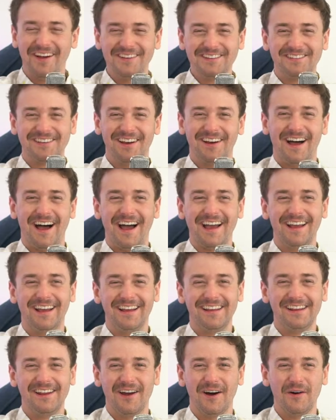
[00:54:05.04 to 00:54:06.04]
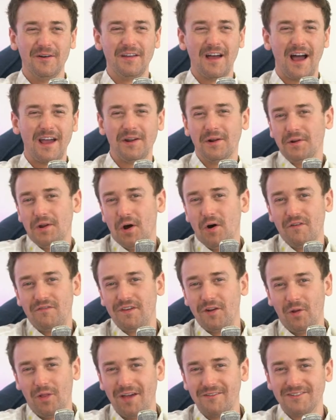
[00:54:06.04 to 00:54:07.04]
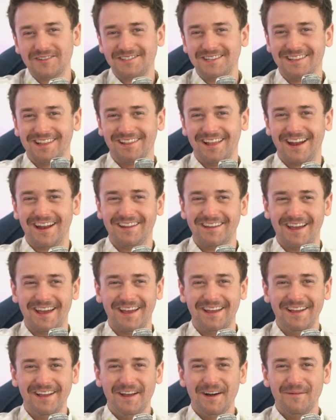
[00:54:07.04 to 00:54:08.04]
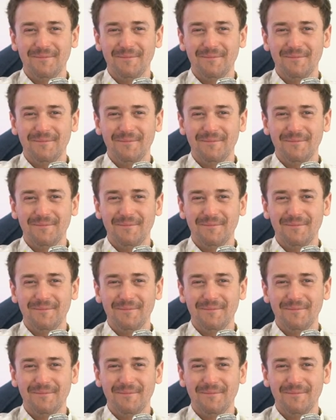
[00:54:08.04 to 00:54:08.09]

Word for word: also I you know I don't know if it'll ever see the light of day,